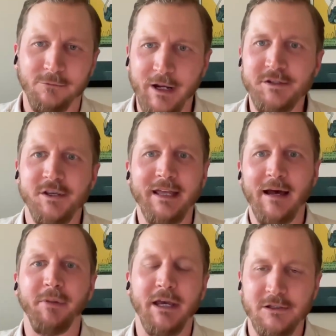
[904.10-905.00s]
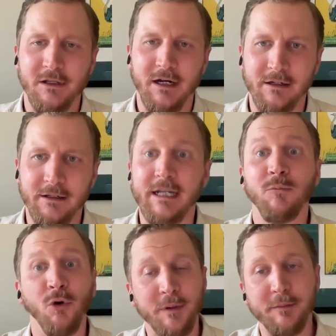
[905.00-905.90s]
raising that baseline,
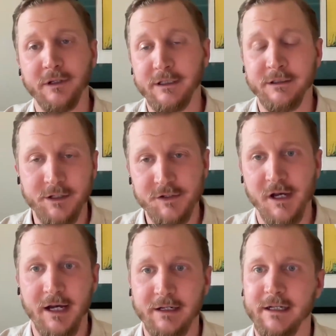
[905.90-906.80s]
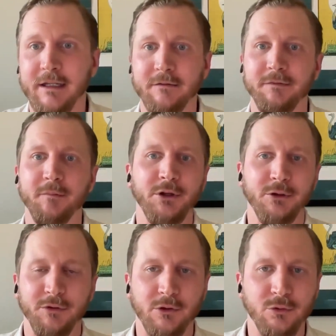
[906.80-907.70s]
getting more people into design, getting
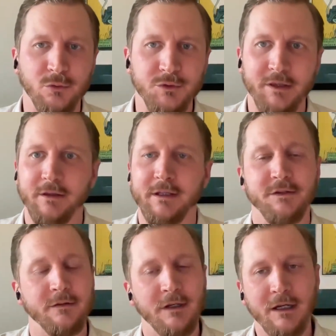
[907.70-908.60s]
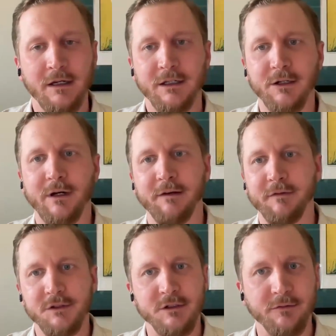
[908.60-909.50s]
familiar with the tools. I think that's a, kind
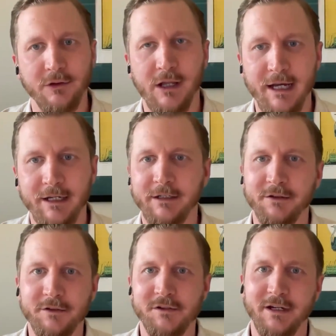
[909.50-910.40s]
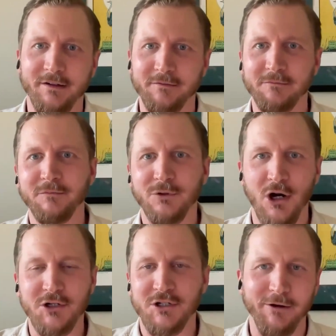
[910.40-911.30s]
of a silver lining to this kind of
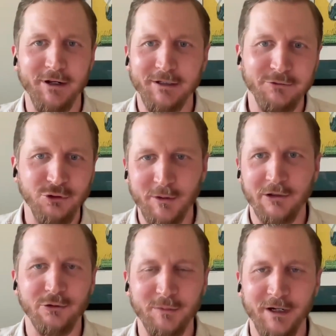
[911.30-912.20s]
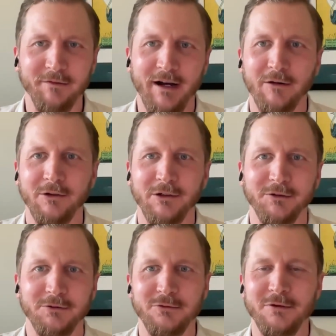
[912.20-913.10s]
cautionary doom and gloom kind of outlook
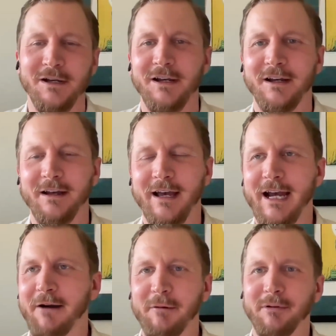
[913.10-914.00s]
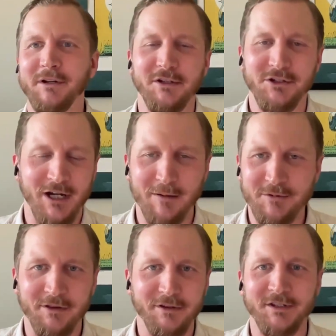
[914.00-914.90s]
to AI replacing
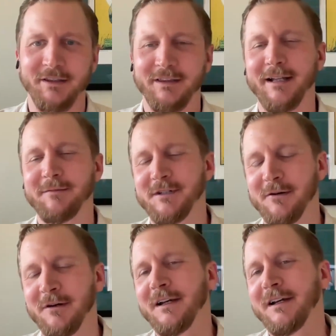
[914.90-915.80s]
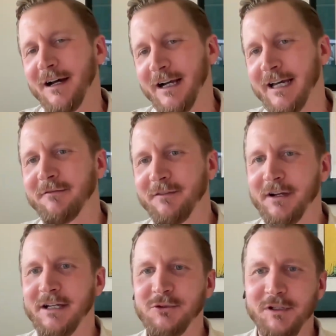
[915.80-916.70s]
jobs and things like that. So again,
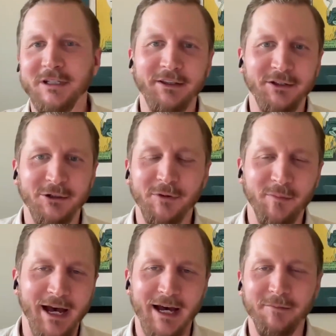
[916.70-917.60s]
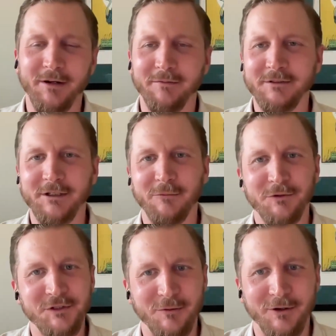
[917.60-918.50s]
very interesting taking the good with the bad, but
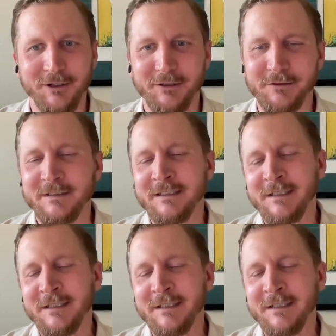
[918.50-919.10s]
we'll see where it goes.